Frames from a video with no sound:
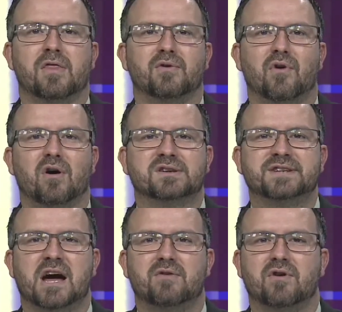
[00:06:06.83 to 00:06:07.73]
The
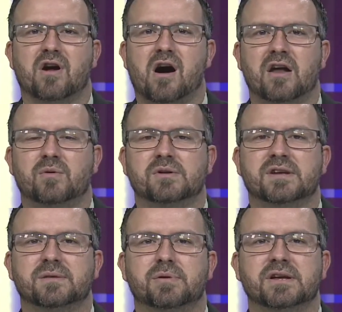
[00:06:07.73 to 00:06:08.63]
Sound Regatta will
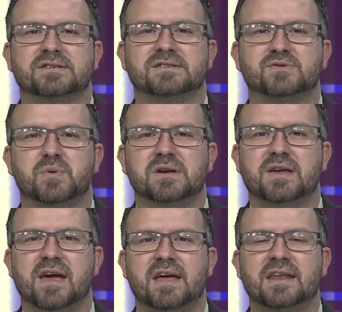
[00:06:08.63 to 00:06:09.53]
take place this
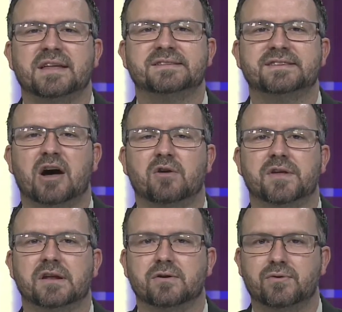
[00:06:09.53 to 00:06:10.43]
weekend in South
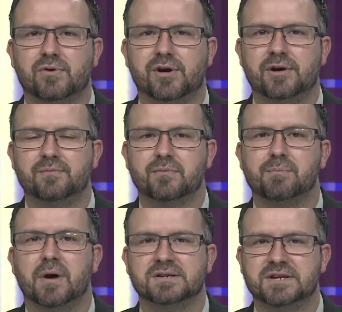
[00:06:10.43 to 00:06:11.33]
Eleuthera.
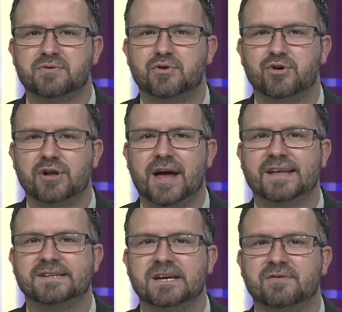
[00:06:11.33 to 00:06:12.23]
Buzzy Roll
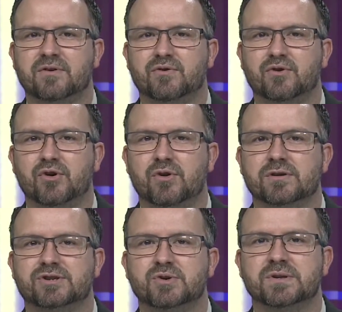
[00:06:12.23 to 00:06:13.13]
and David Roll are
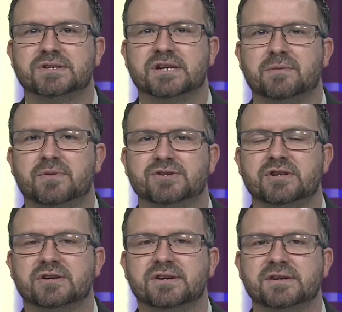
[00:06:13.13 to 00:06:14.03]
two of the skippers
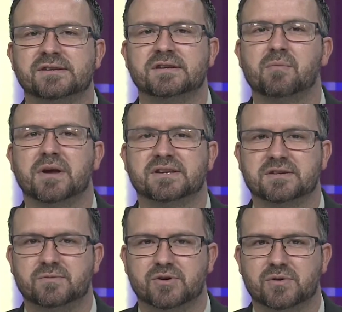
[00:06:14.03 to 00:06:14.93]
looking to make
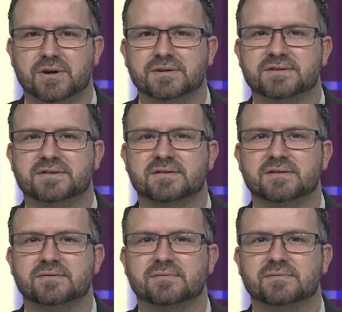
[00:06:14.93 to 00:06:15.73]
some noise.